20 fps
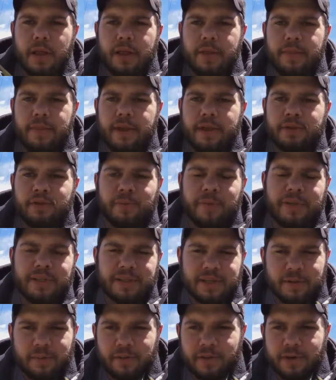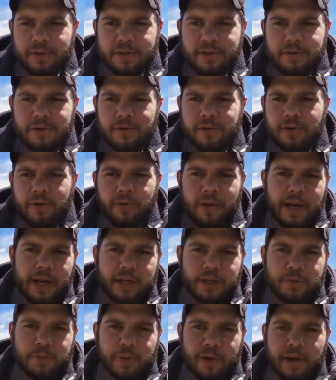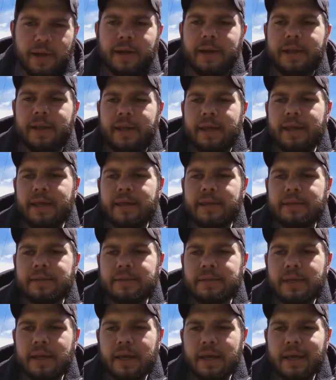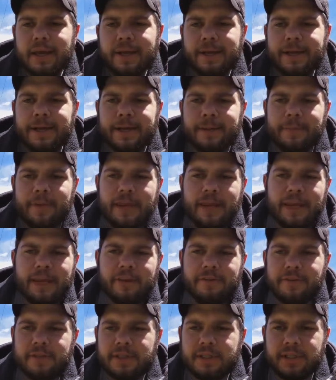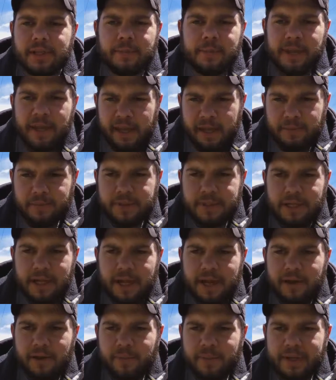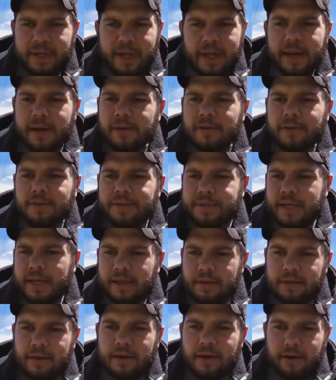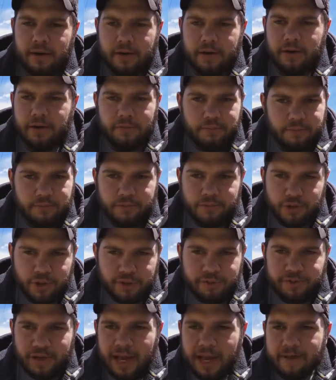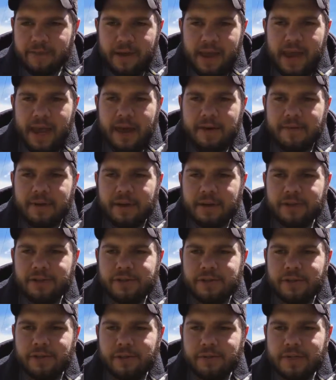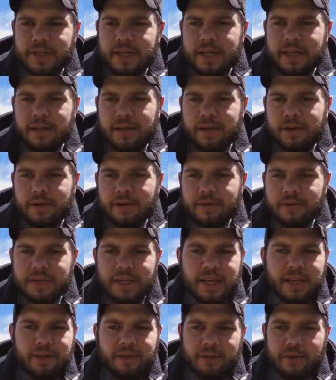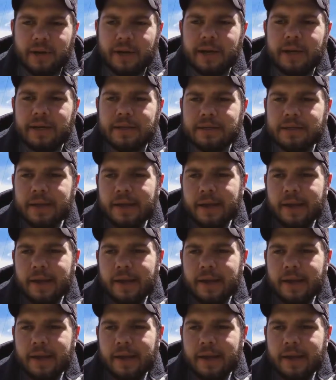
This will be similar to your Rage broadheads, any of the slip cam style mechanicals out there, your G5 Havocs, your T3s,